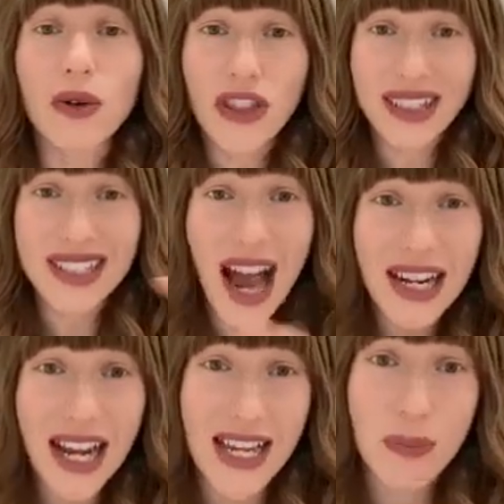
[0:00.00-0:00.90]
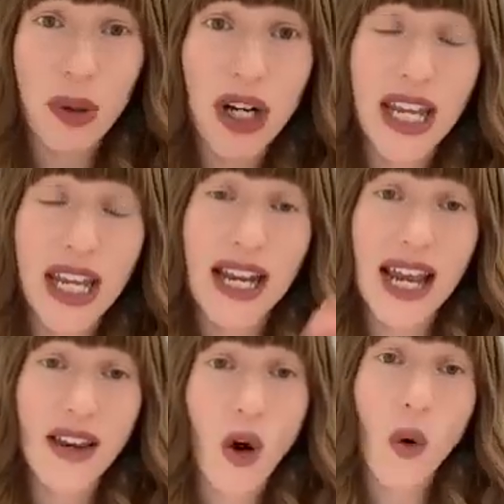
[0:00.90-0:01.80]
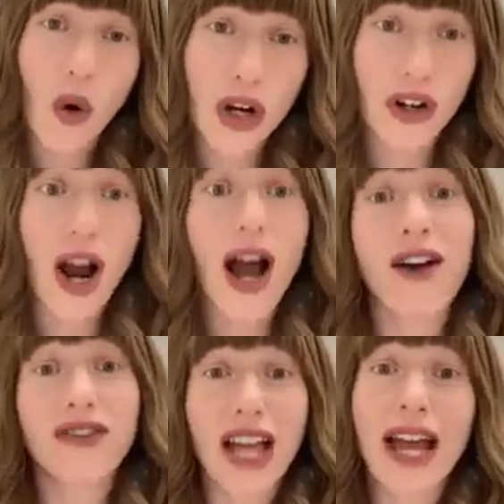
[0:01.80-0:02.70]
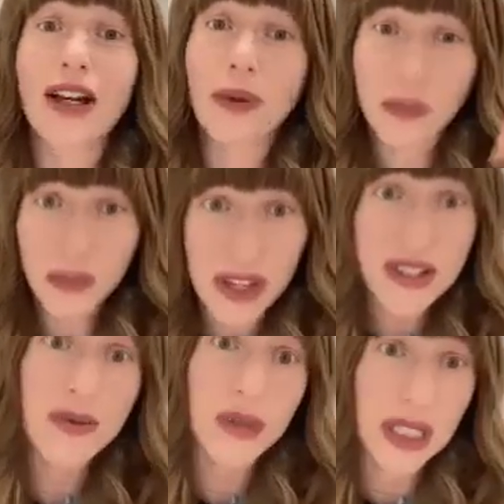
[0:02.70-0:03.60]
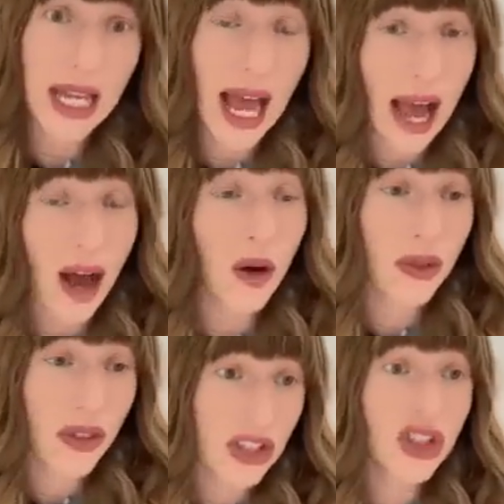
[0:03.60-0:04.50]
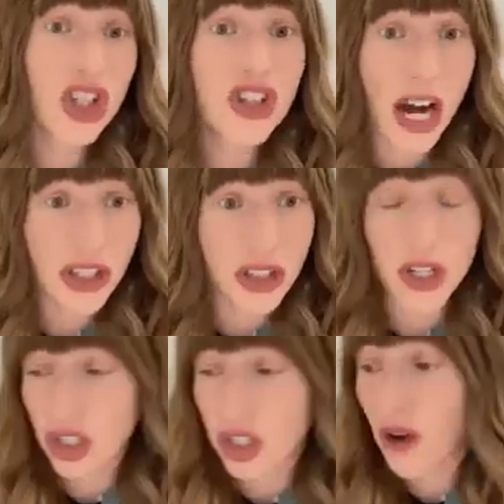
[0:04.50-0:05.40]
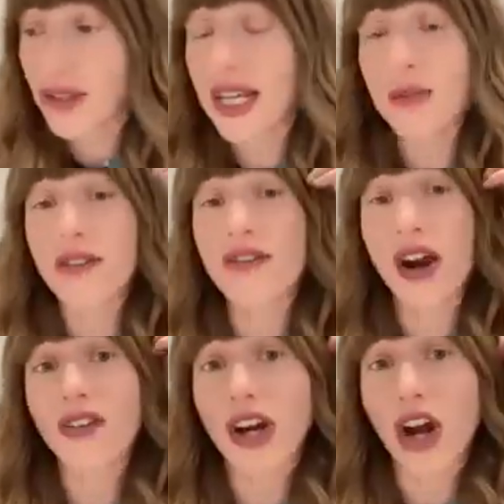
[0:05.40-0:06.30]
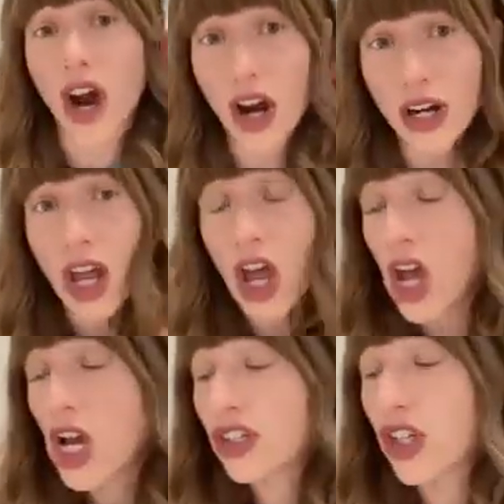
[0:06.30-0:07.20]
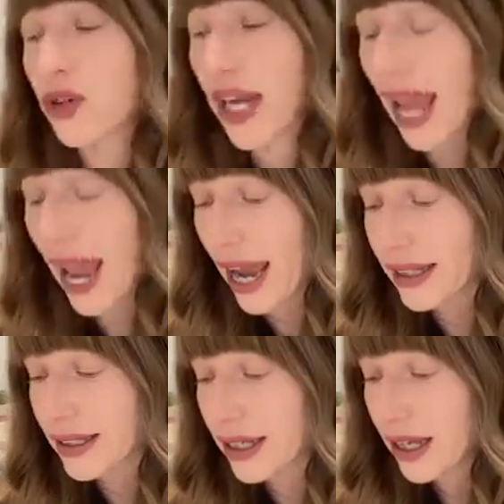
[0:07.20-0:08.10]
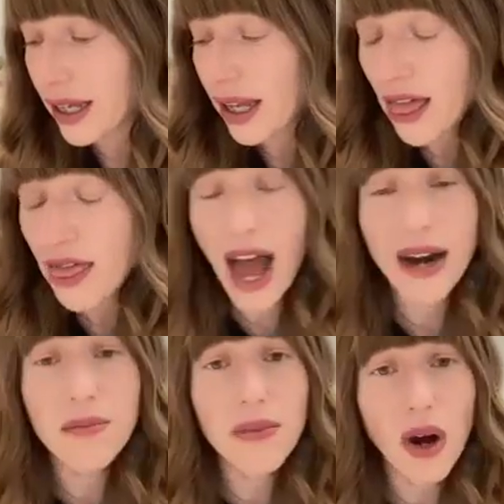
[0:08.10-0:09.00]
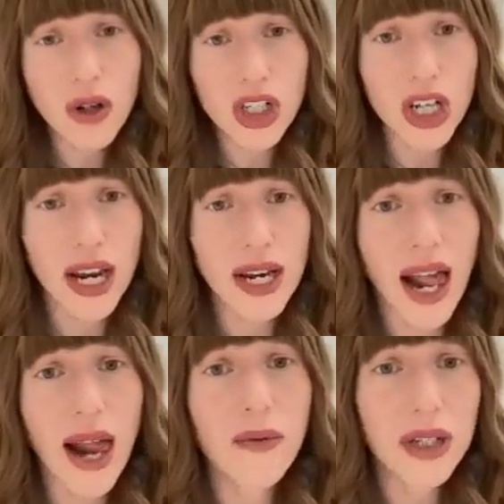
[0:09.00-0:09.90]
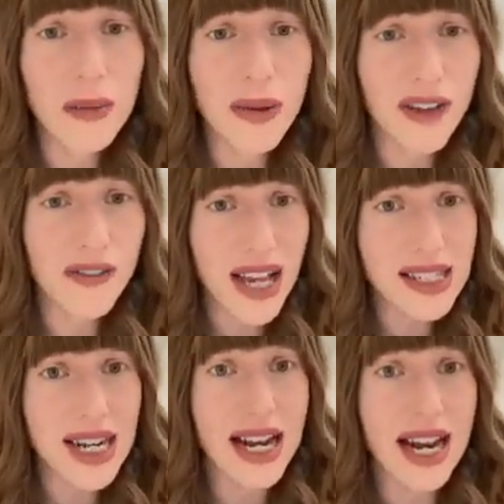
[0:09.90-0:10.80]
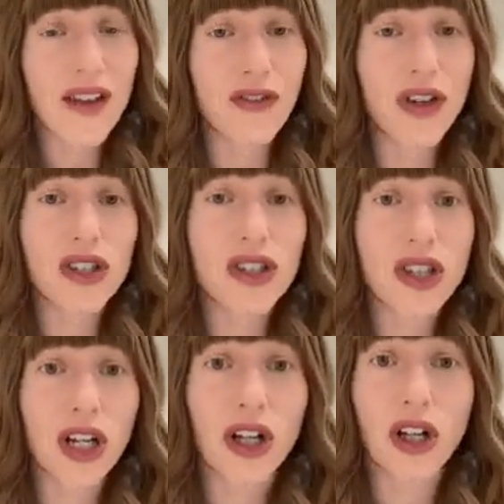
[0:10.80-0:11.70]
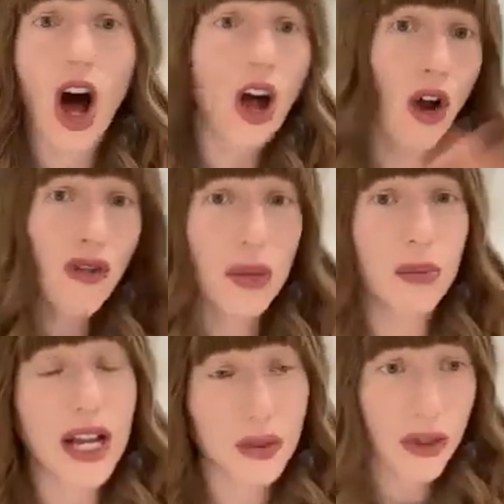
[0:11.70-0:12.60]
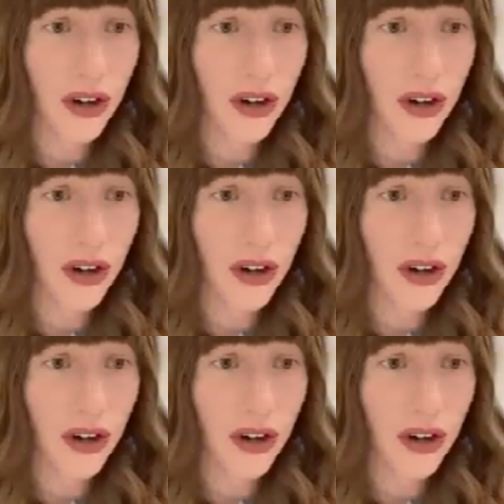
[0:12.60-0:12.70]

the Tanya is putting it in an order of like, this is really how this trajectory should go. It's going to be very, very hard to create that emotion and really be invested in it if you're still all over the place with